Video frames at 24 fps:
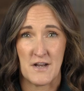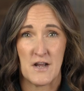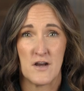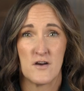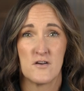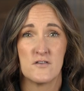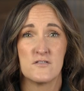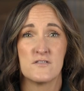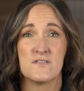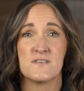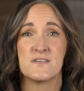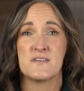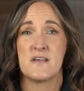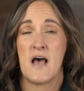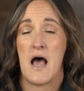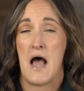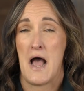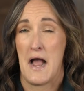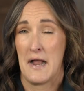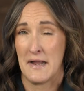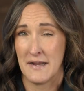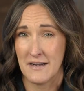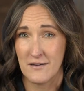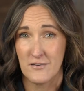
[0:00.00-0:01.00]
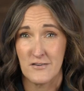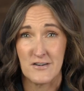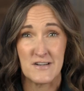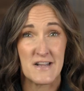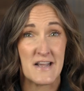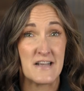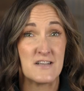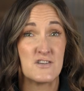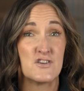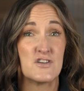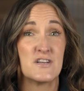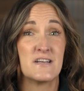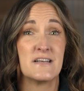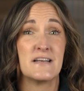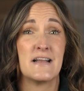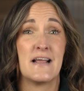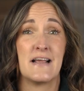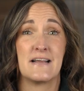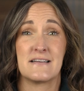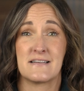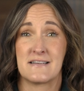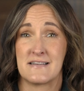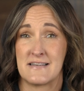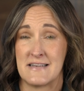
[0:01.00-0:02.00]
nose, eye irritation,
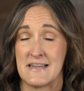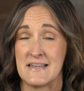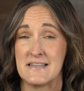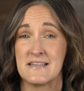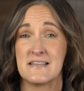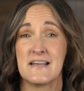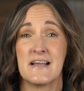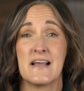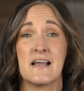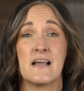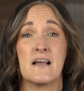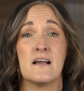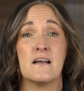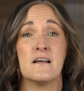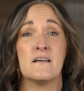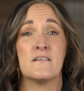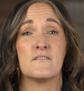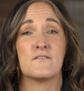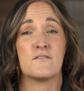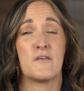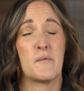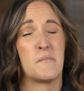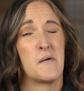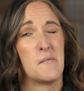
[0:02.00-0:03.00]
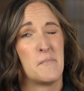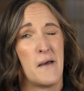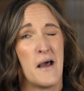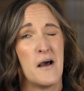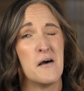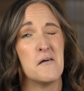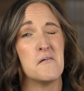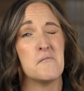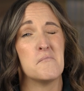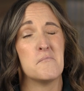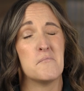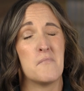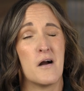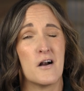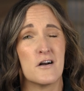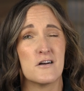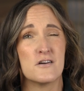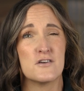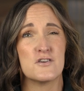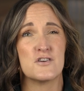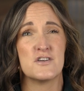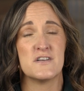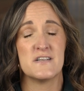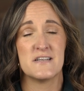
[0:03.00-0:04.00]
and sneezing from about
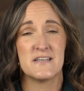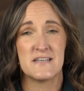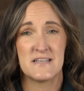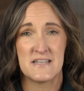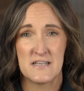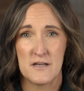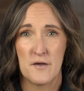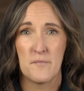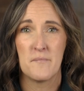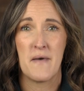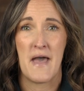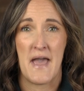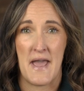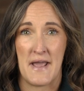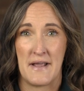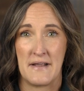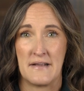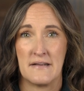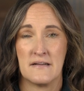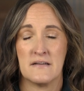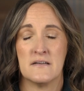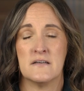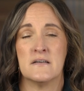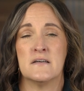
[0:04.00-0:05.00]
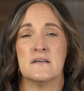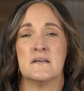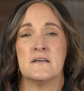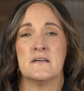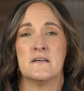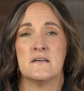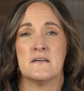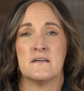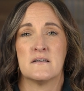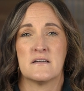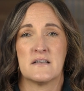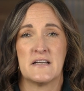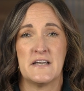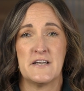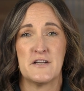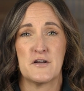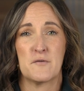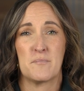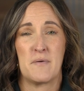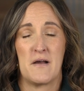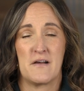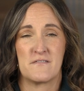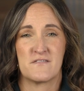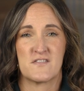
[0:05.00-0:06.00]
March until May. Get
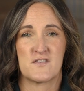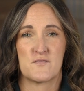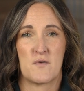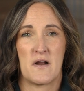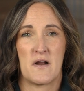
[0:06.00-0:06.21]
your puffs